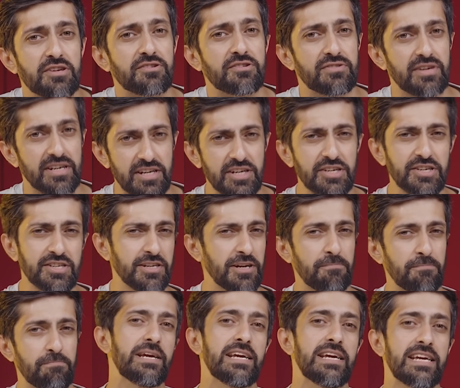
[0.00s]

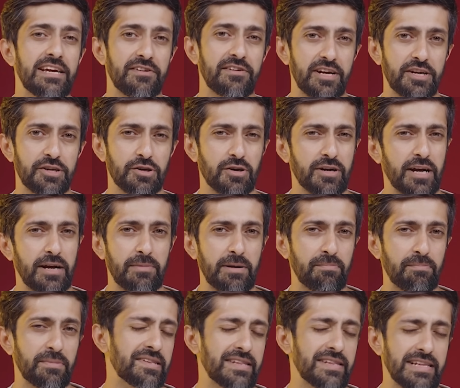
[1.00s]
traditional PE ratio can be
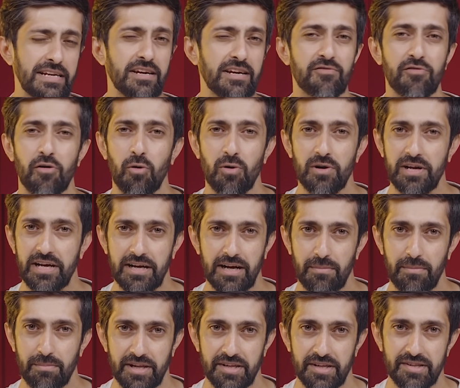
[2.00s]
misleading for holding
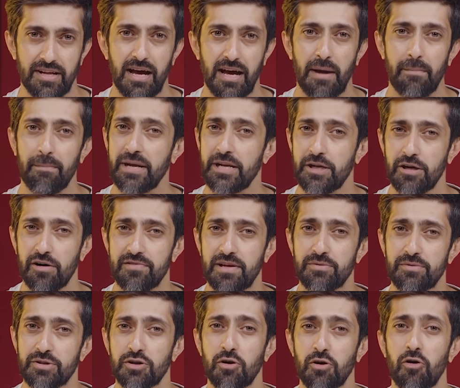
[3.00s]
companies. Many of them
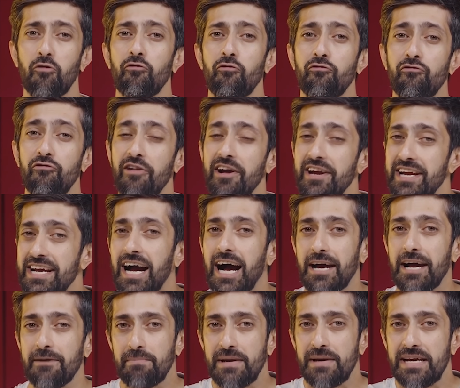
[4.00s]
show very
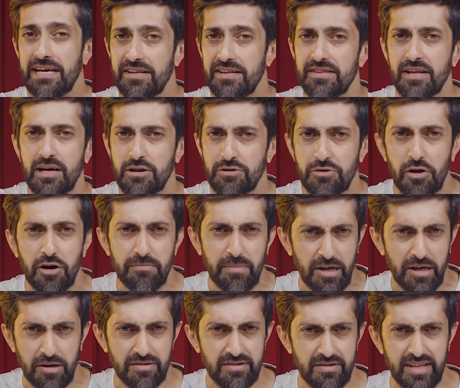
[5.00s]
high PEs, not
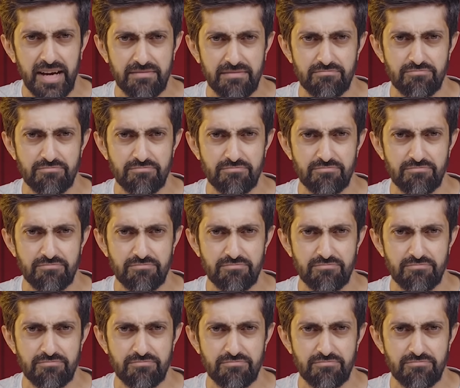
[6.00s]
because they're